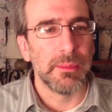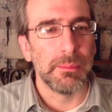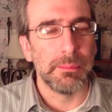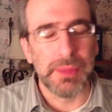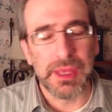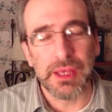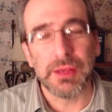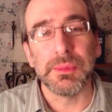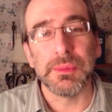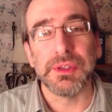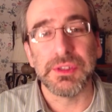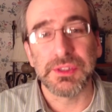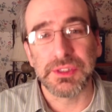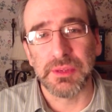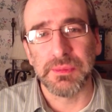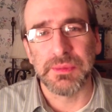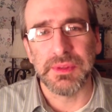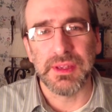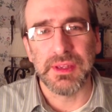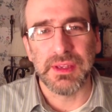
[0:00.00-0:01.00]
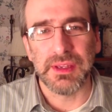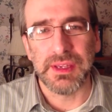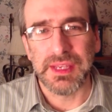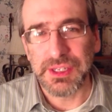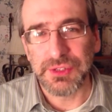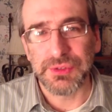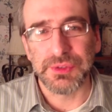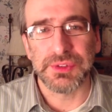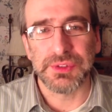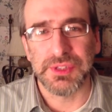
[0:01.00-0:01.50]
mail me something
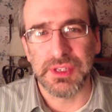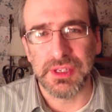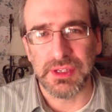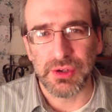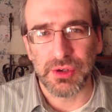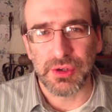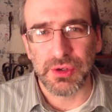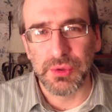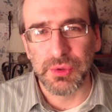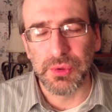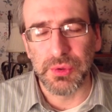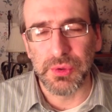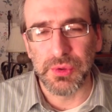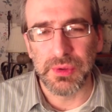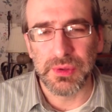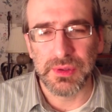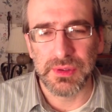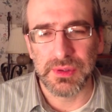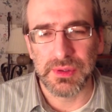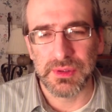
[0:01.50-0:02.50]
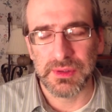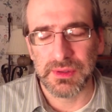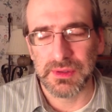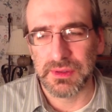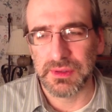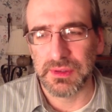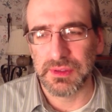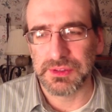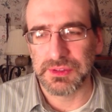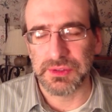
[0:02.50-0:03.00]
interesting or cool
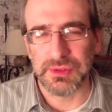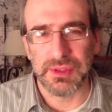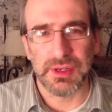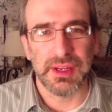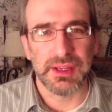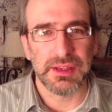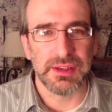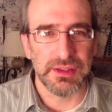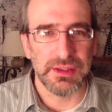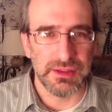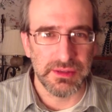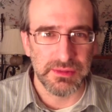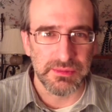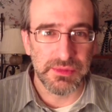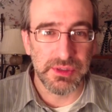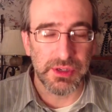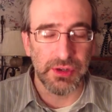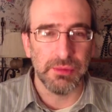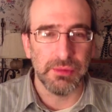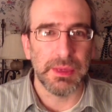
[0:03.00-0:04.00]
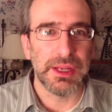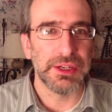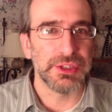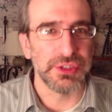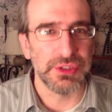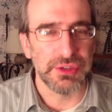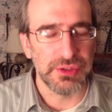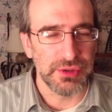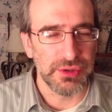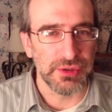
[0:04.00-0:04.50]
so that I can, you know,
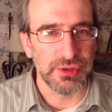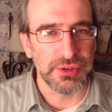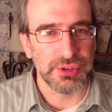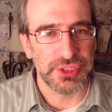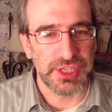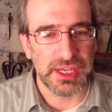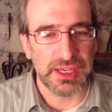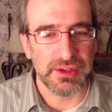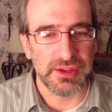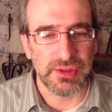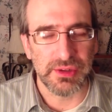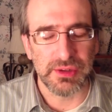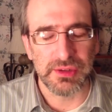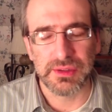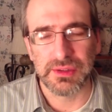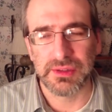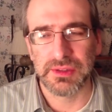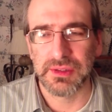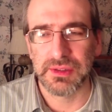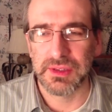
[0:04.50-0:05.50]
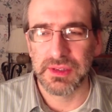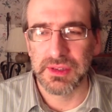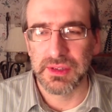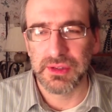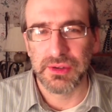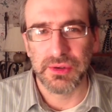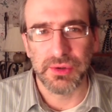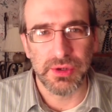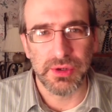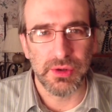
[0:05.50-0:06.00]
mention your channel
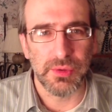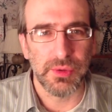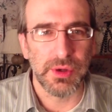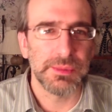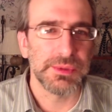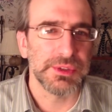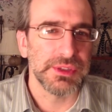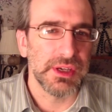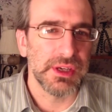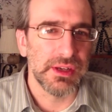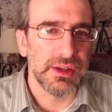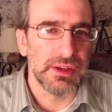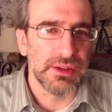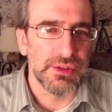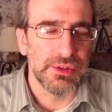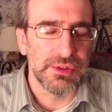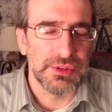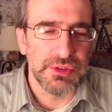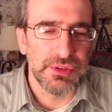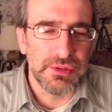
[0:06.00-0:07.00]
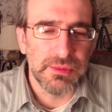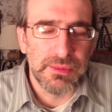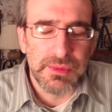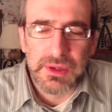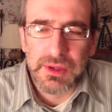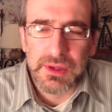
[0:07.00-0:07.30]
or your website on YouTube.